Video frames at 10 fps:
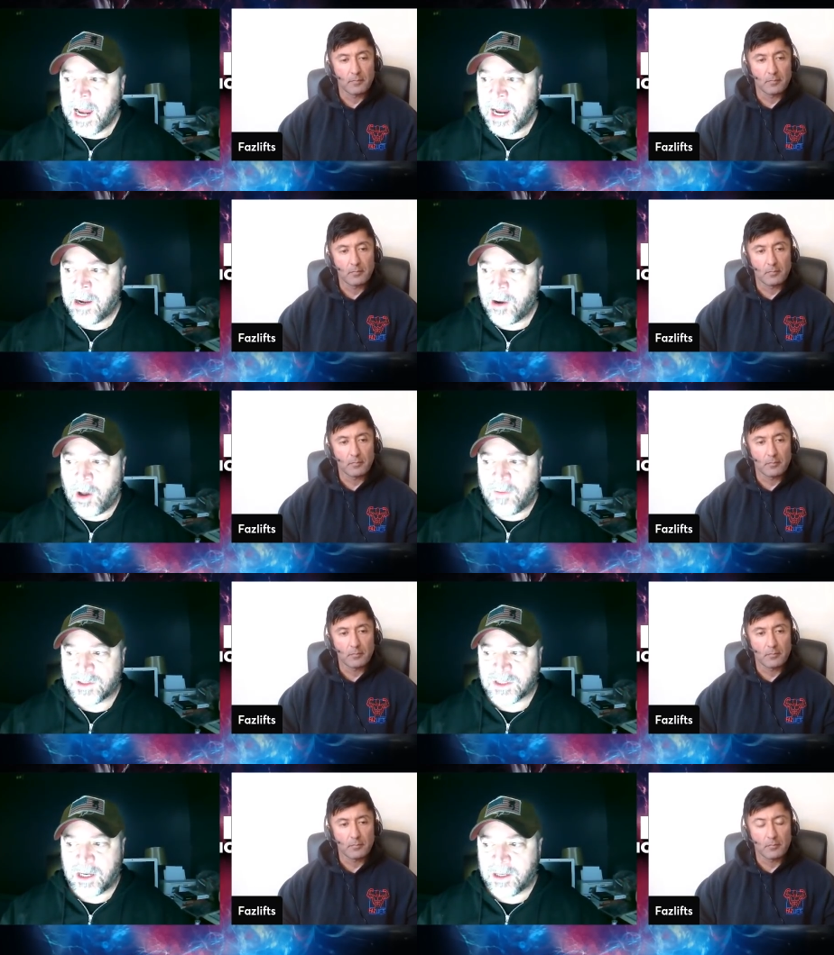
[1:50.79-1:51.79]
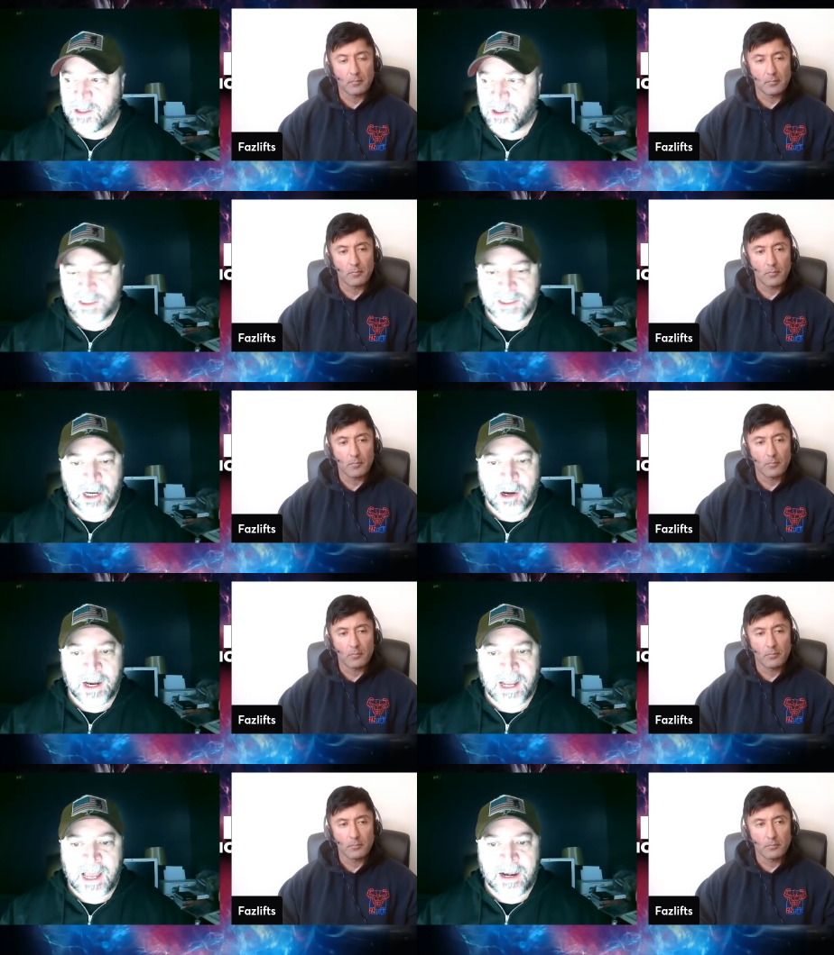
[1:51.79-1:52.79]
Speaker 1: and all of a sudden you're
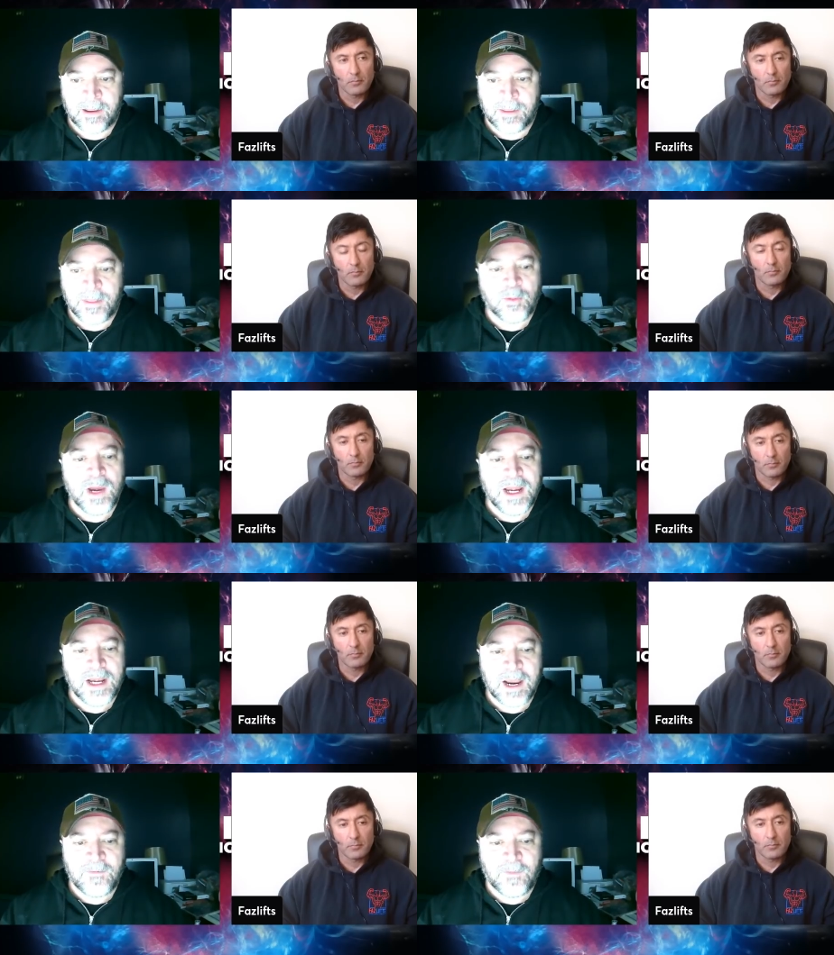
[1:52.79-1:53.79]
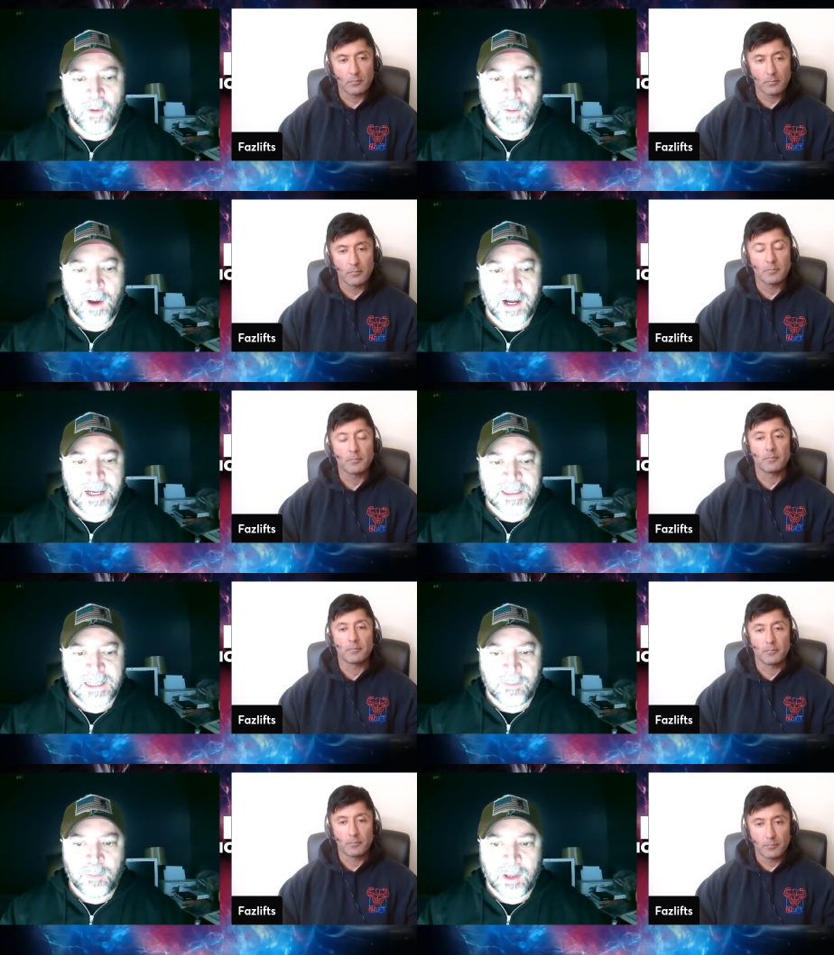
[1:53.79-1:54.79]
staring at a three day full body
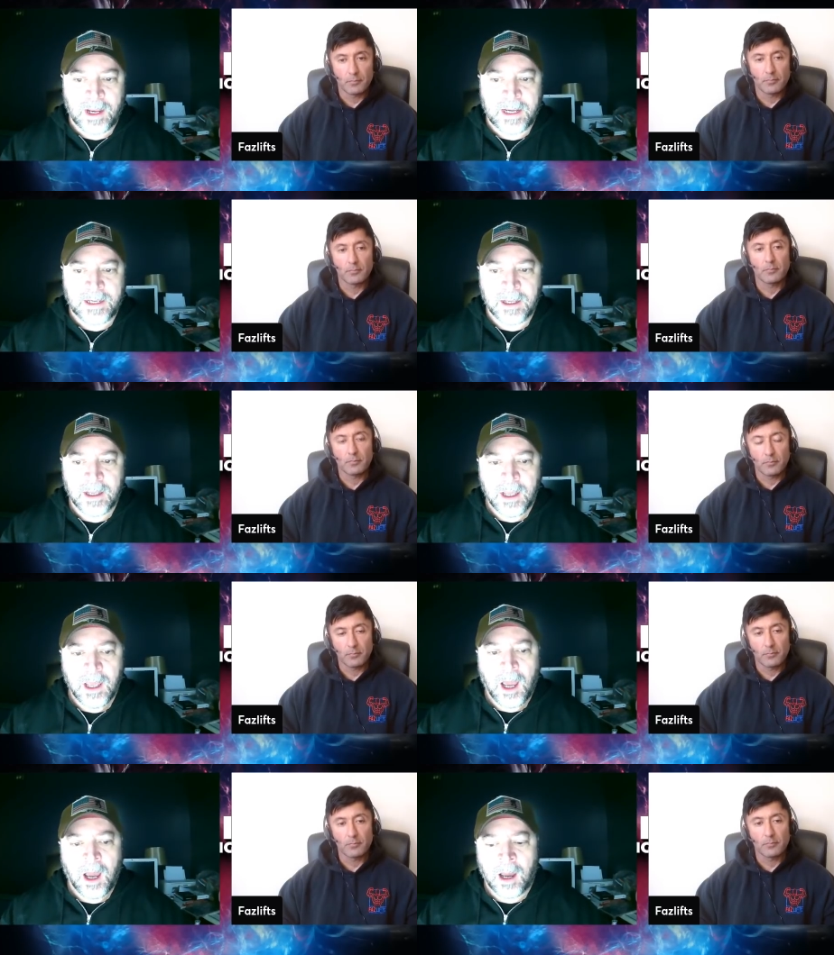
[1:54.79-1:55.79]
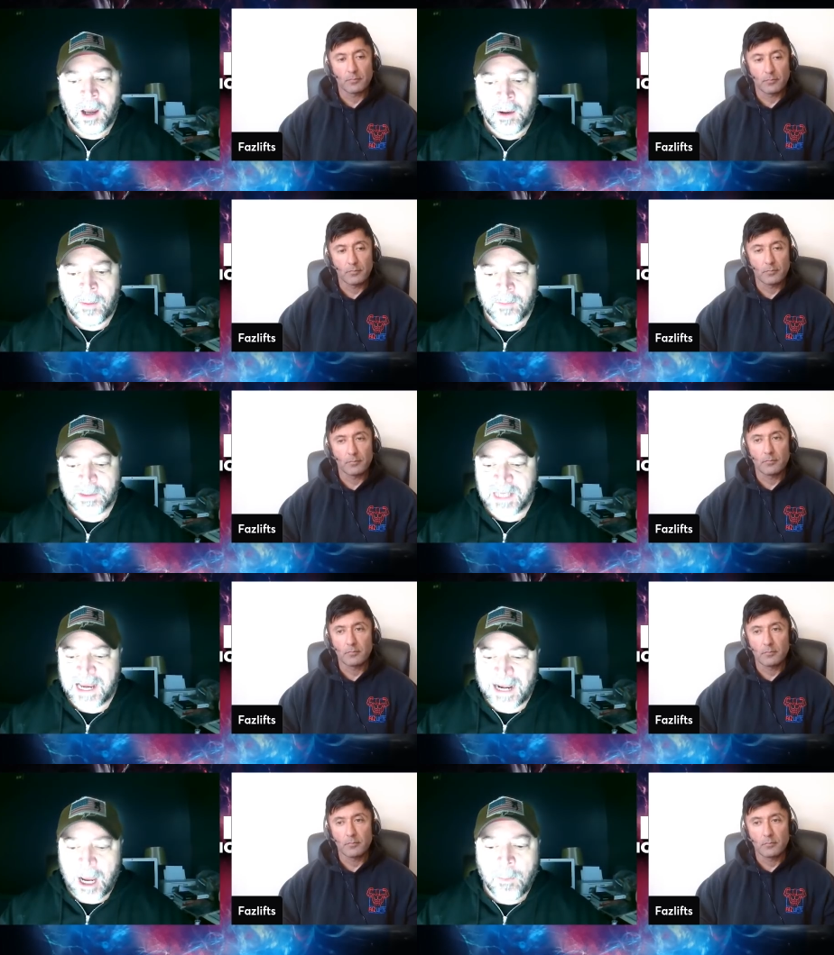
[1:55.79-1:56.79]
template um,
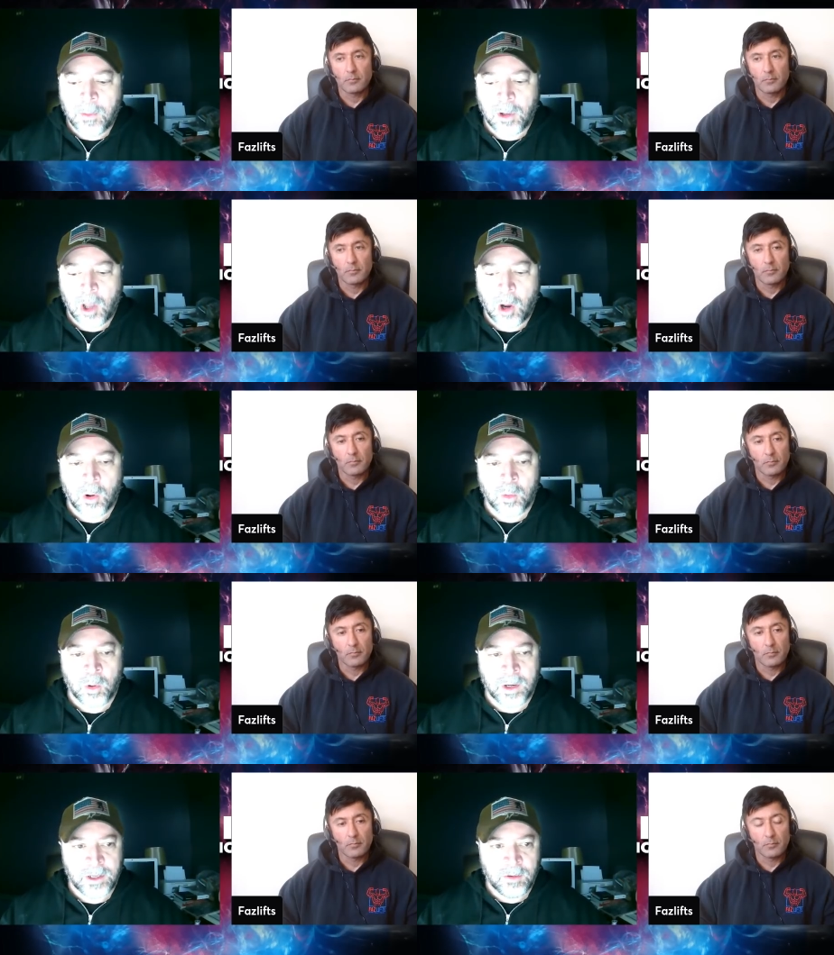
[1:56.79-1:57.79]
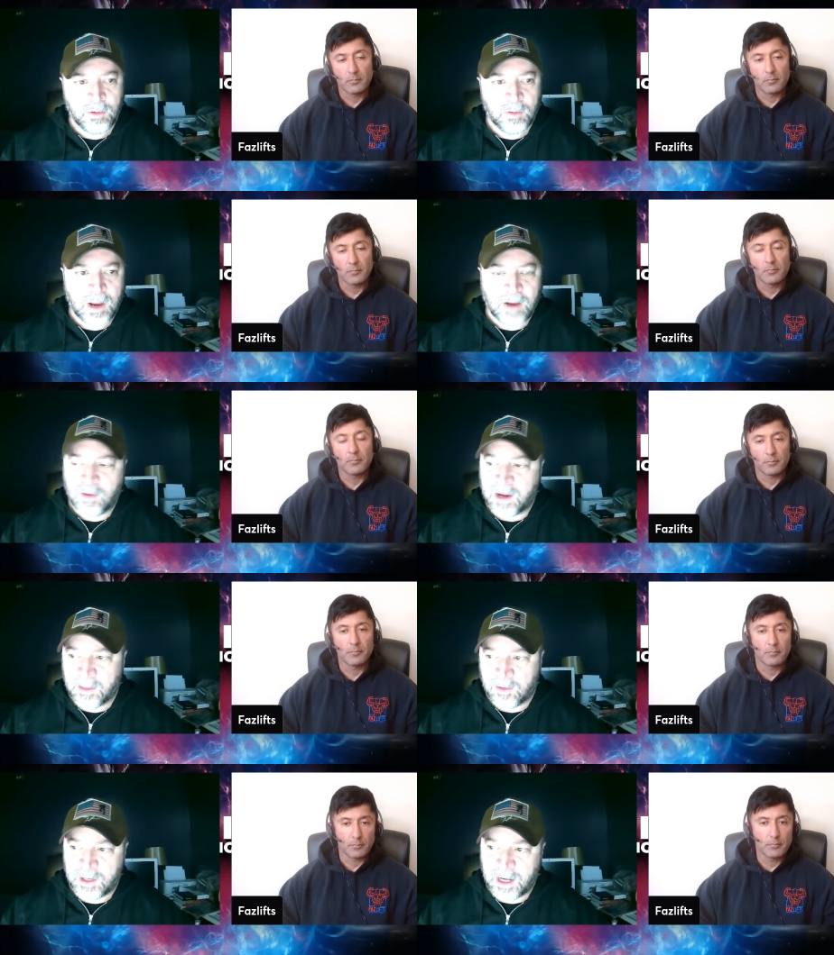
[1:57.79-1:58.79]
say an upper lower where you do every
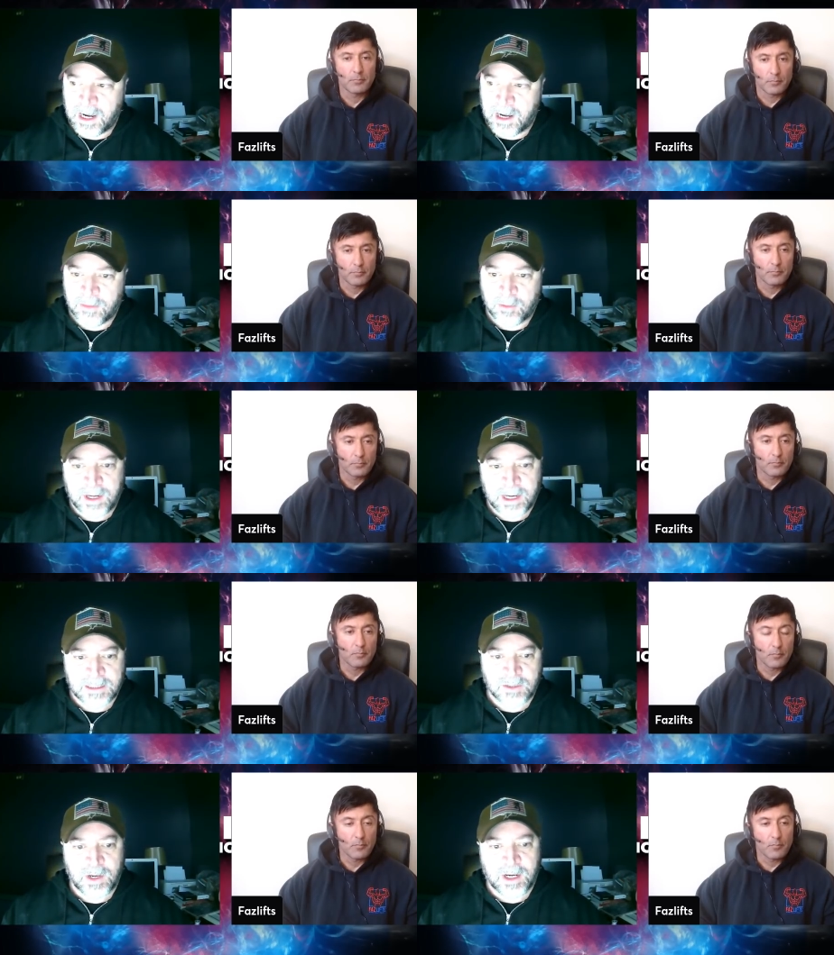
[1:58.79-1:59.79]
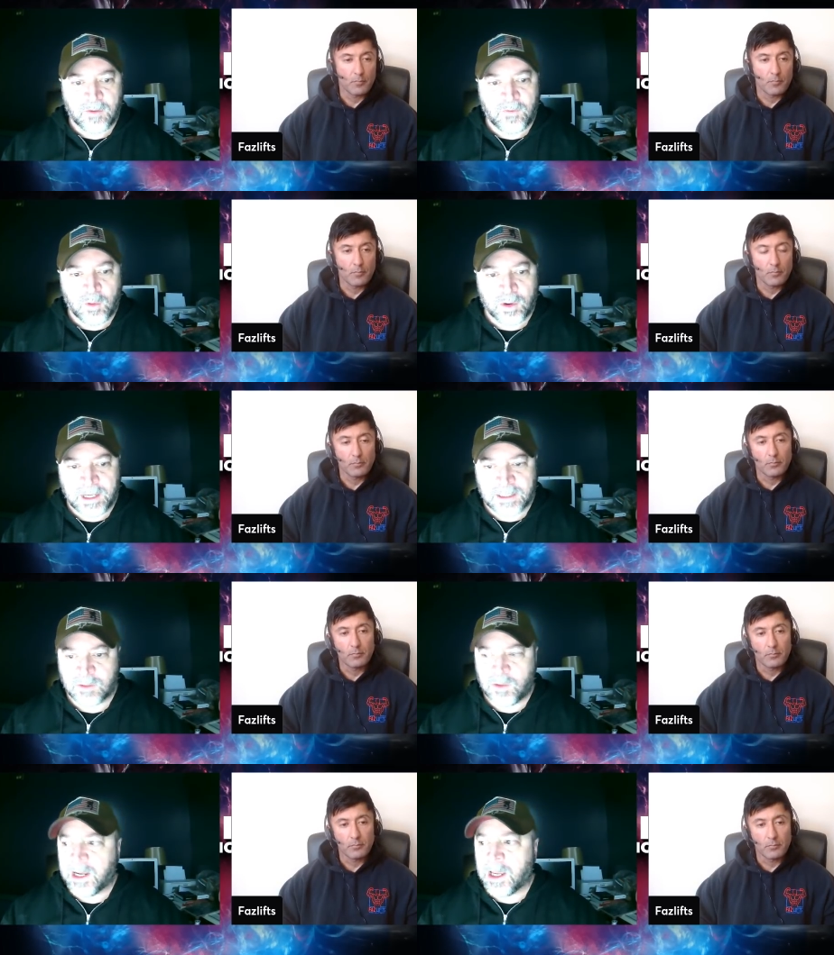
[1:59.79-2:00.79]
other day, three days a week, or four days
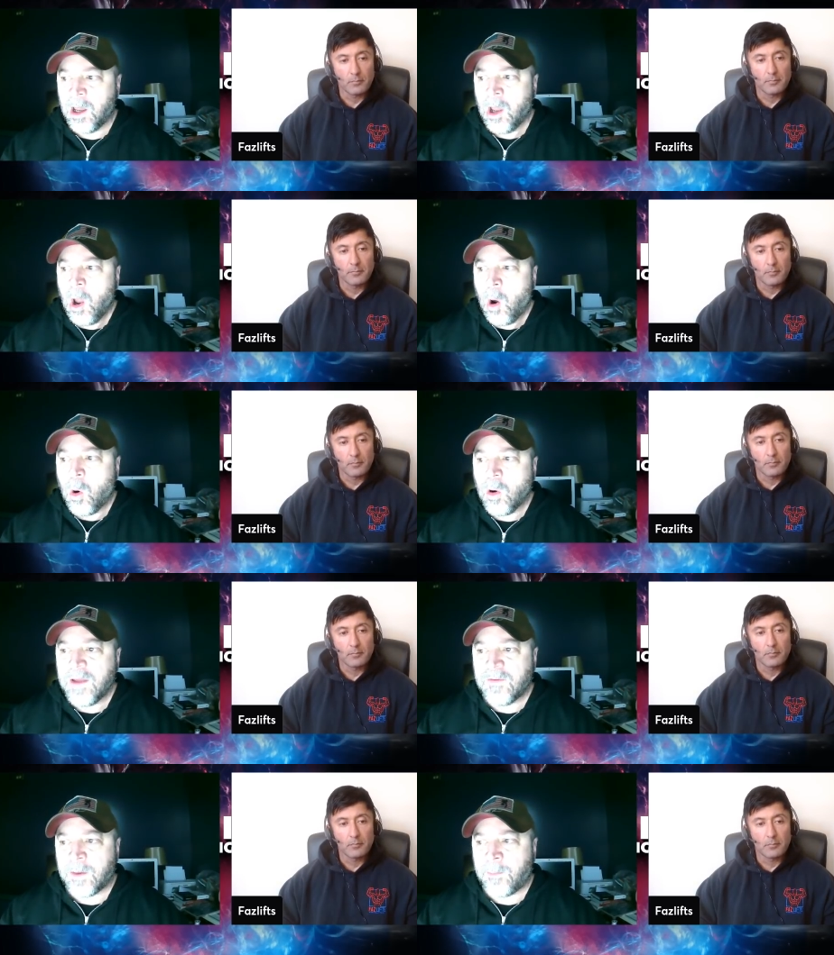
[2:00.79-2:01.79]
a week, or even a